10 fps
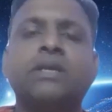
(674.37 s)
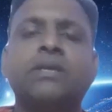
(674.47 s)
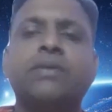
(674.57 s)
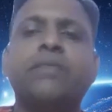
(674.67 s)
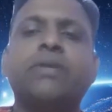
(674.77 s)

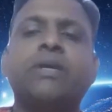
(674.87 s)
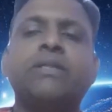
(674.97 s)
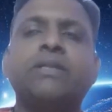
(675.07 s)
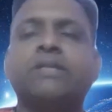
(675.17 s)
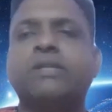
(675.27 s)

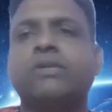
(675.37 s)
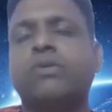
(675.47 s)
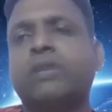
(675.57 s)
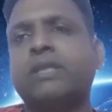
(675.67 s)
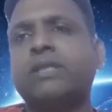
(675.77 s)
Because it's a
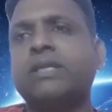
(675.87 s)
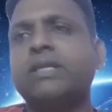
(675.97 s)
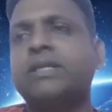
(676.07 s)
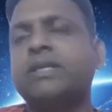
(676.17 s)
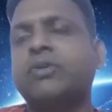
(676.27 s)
known
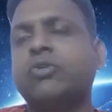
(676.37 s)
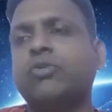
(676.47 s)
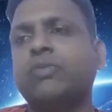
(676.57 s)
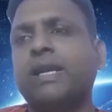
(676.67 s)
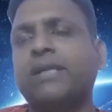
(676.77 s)
reason. Here,
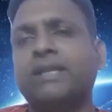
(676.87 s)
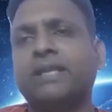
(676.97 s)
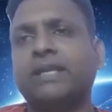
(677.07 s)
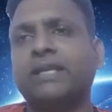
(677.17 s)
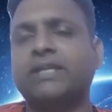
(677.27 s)
two planets are
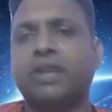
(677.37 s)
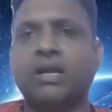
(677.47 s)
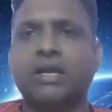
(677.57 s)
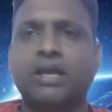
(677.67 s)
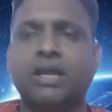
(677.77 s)
getting
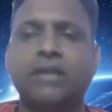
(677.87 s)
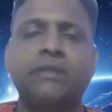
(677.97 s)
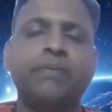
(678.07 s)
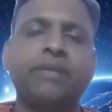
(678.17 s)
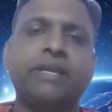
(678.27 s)
stronger. In
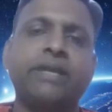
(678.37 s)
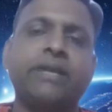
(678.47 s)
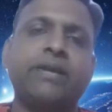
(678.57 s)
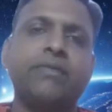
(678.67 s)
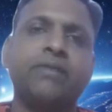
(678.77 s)
the
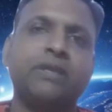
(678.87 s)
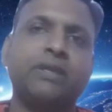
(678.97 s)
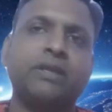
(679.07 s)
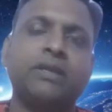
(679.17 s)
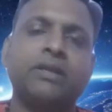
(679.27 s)
beginning of
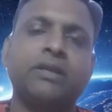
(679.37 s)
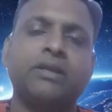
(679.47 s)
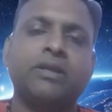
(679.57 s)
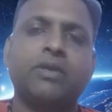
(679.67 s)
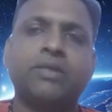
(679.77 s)
the
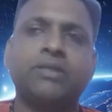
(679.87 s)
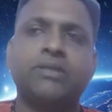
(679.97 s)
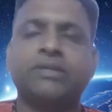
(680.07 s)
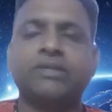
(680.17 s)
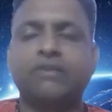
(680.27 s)
Taurus
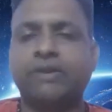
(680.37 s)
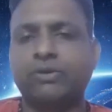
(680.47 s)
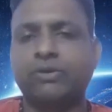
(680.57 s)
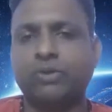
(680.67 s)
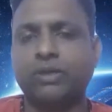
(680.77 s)
itself, I
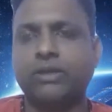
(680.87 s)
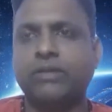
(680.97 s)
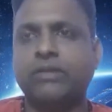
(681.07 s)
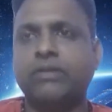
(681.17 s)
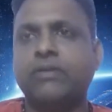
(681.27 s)
told,
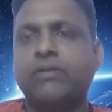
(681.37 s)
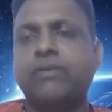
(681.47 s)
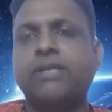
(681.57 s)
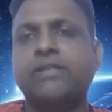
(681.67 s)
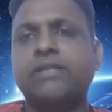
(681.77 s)

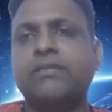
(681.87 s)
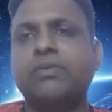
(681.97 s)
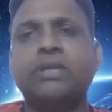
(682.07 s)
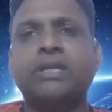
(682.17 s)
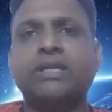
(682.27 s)
Venus and
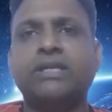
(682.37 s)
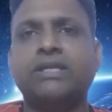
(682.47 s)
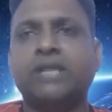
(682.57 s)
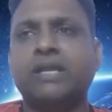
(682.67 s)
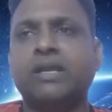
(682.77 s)
Moon are getting
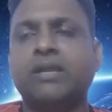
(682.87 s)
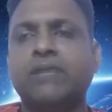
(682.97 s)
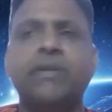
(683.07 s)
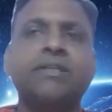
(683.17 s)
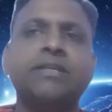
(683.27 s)
stronger.
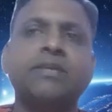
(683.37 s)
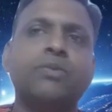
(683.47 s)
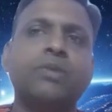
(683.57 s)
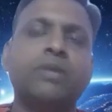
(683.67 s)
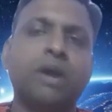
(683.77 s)
Venus and
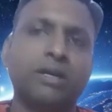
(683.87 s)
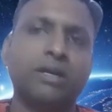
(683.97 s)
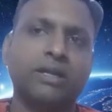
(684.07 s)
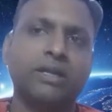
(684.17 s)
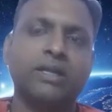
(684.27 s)
Moon are what?
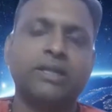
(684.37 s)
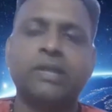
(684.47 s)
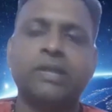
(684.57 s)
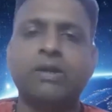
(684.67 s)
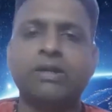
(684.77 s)
They
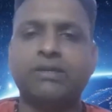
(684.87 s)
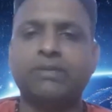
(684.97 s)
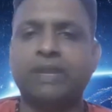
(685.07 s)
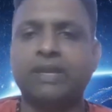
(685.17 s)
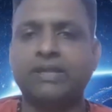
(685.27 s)
are watery
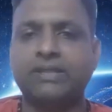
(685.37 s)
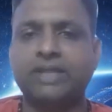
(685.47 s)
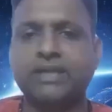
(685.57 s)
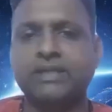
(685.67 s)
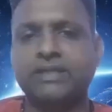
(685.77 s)
planets,
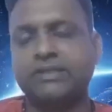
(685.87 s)
correct?